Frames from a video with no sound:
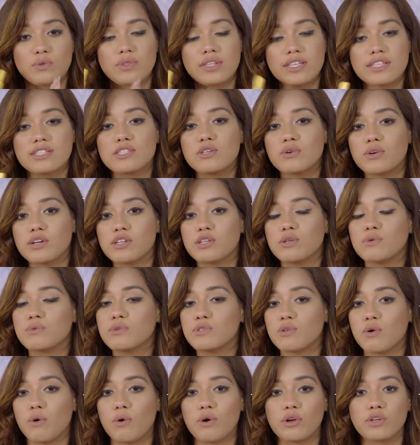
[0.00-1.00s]
So this you can
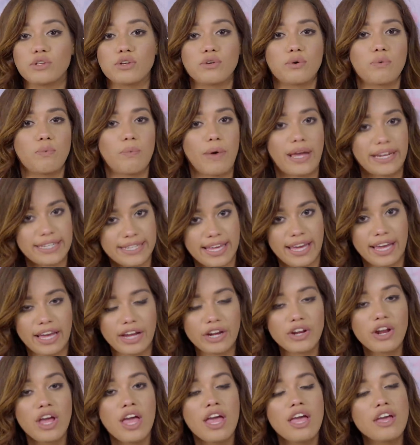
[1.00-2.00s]
use on your wet
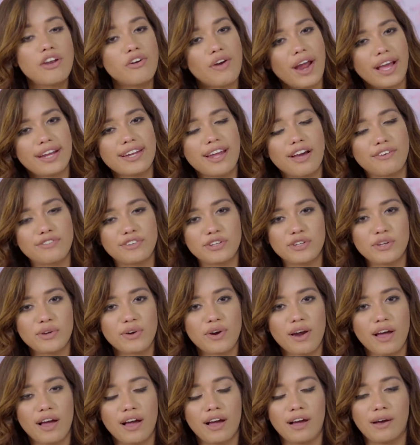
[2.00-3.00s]
hair right after
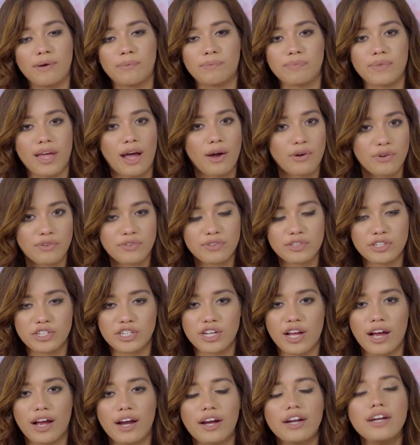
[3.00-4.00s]
you're out of the
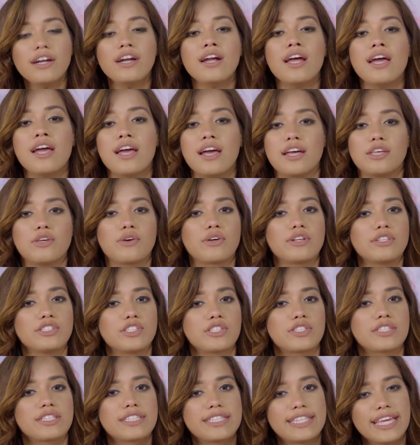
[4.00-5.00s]
shower. You can
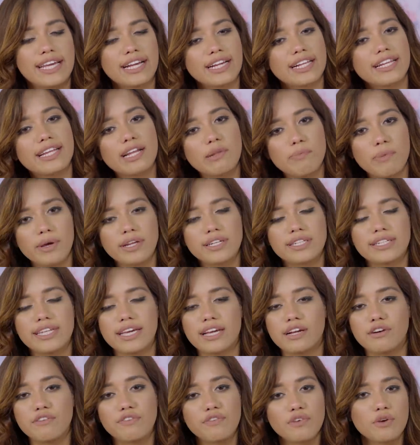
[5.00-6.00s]
just take a little bit,
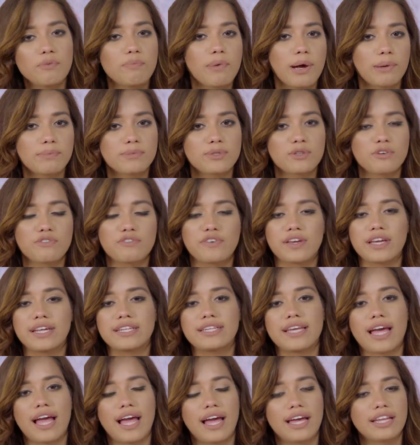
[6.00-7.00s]
take a few pumps of
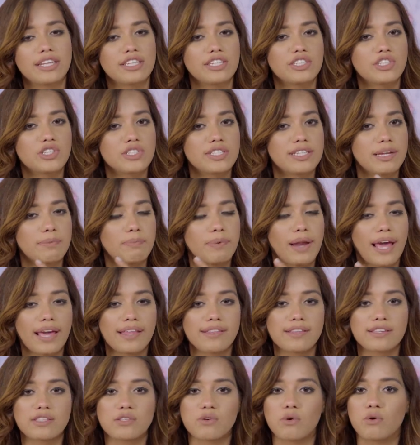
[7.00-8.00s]
it, and just
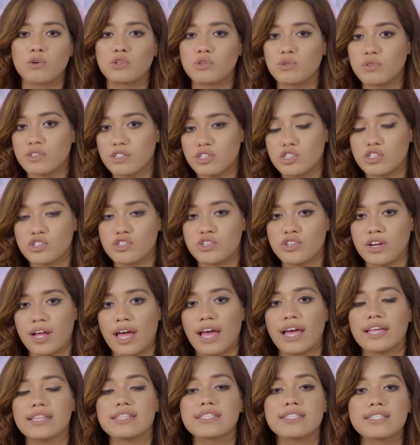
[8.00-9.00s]
apply this onto the
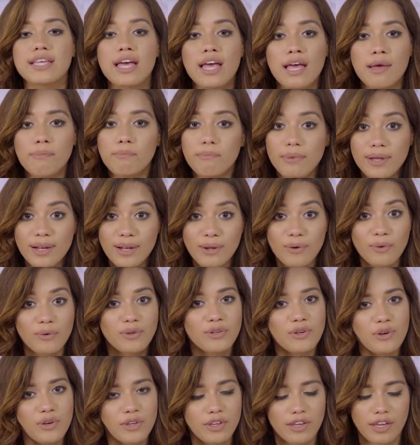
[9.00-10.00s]
strands below
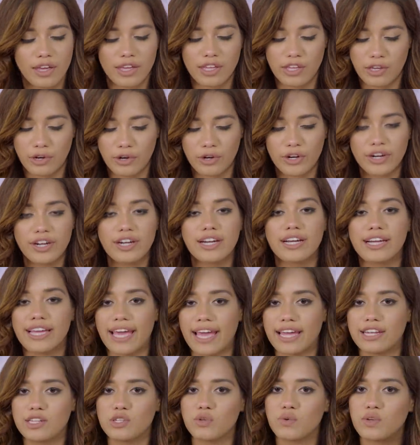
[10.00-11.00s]
your ear.
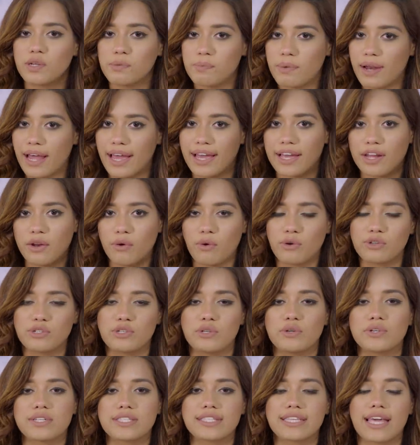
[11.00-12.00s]
Again, don't apply it
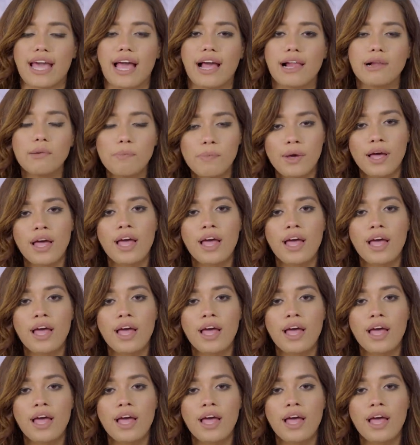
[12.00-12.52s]
onto your scalp.